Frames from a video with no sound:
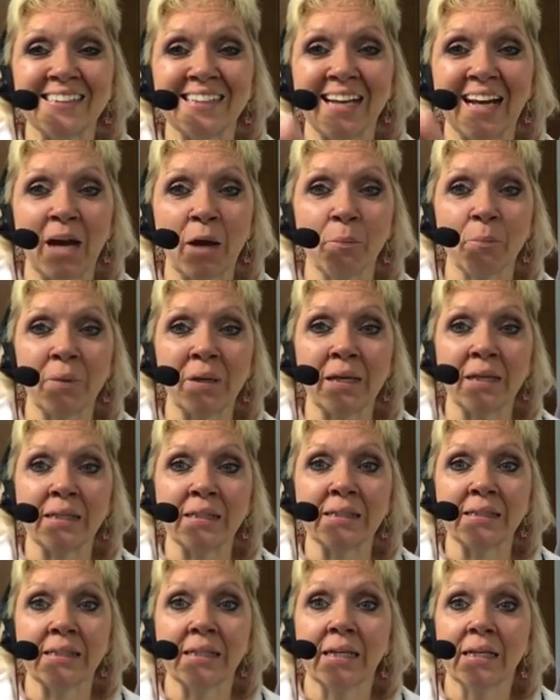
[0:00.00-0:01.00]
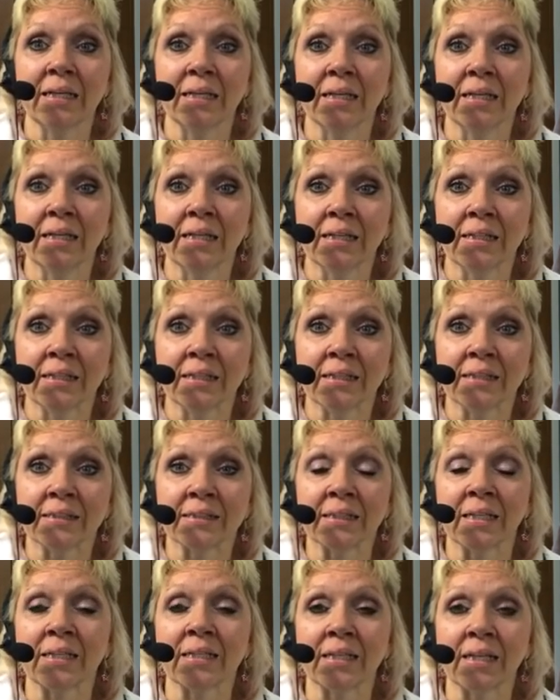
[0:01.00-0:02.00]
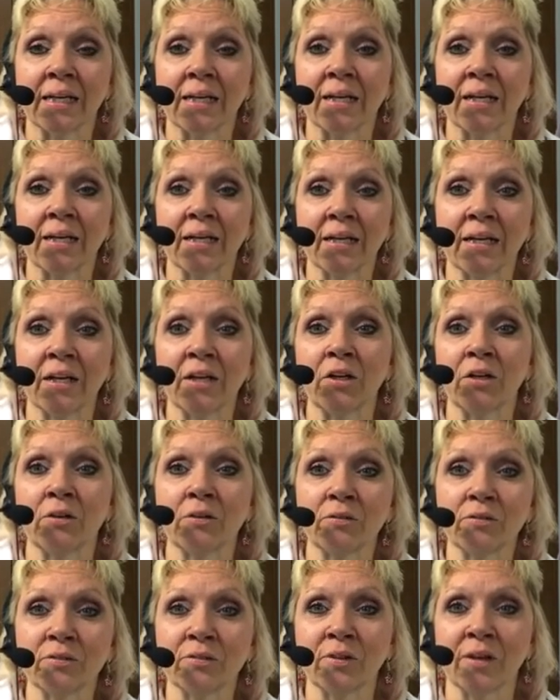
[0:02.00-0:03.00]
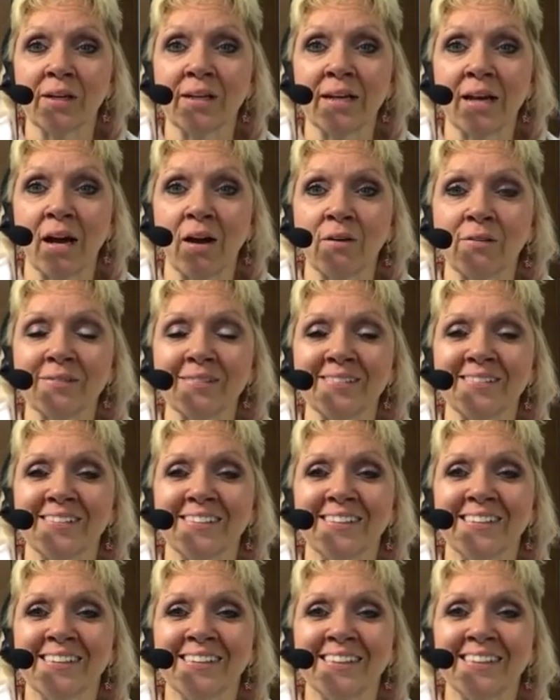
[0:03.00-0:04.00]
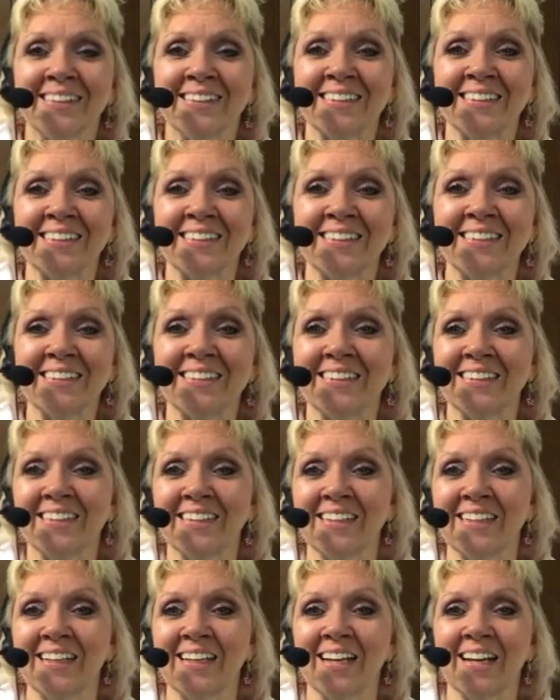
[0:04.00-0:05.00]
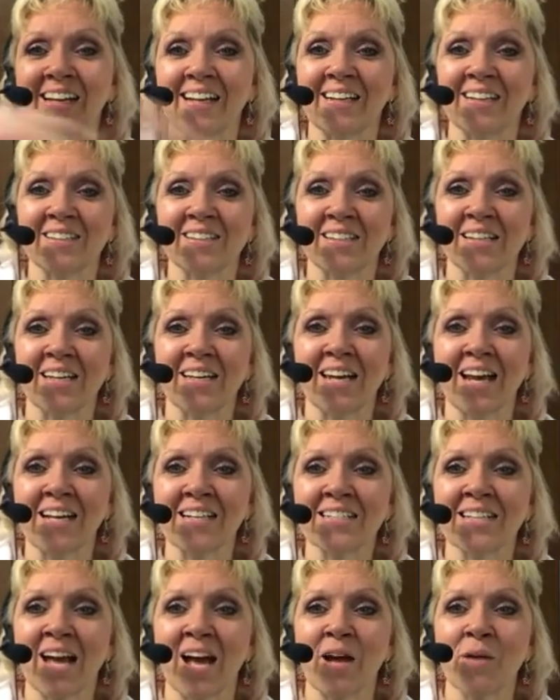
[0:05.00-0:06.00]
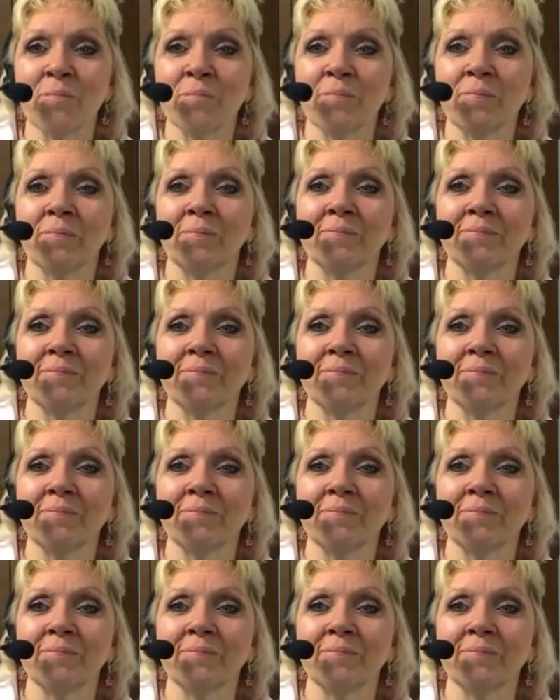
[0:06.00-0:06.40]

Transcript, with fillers: Happy Sunday here right now. And see you next time.